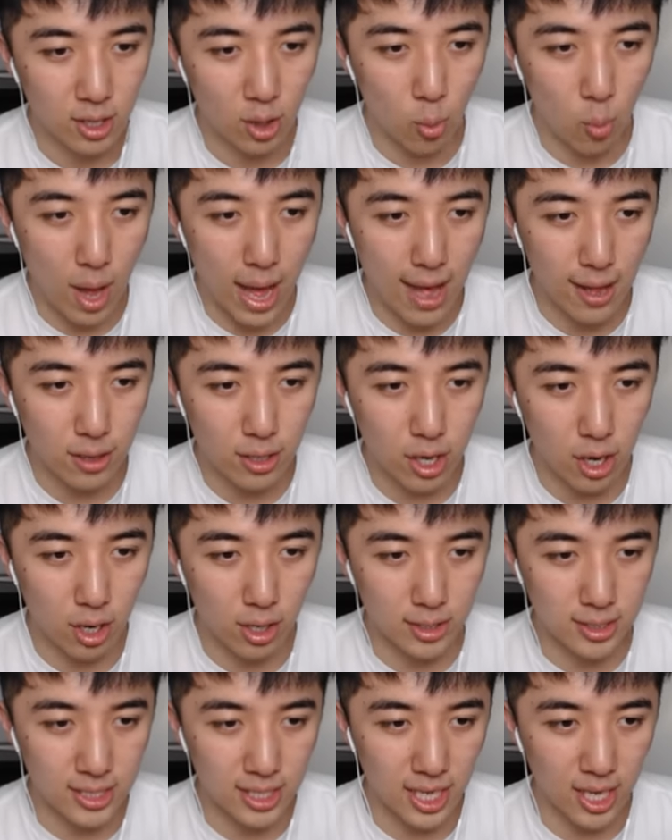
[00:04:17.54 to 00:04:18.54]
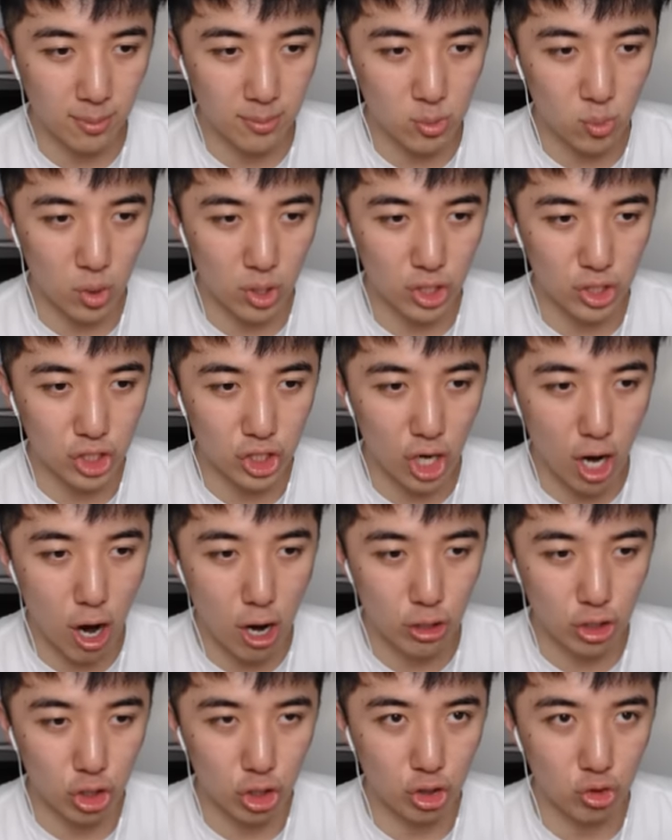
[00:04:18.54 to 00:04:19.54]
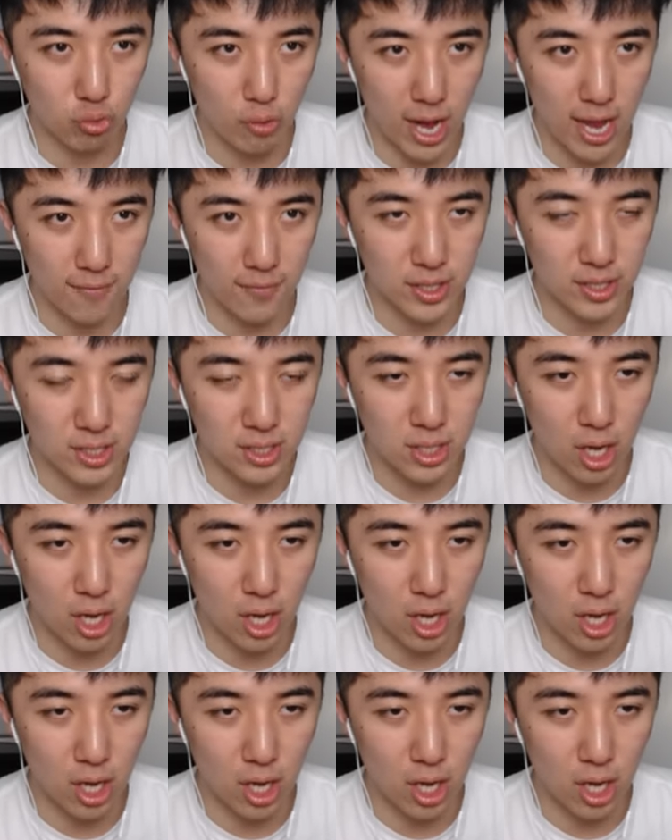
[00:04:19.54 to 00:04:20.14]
The wild card teams were the Chargers, Ravens,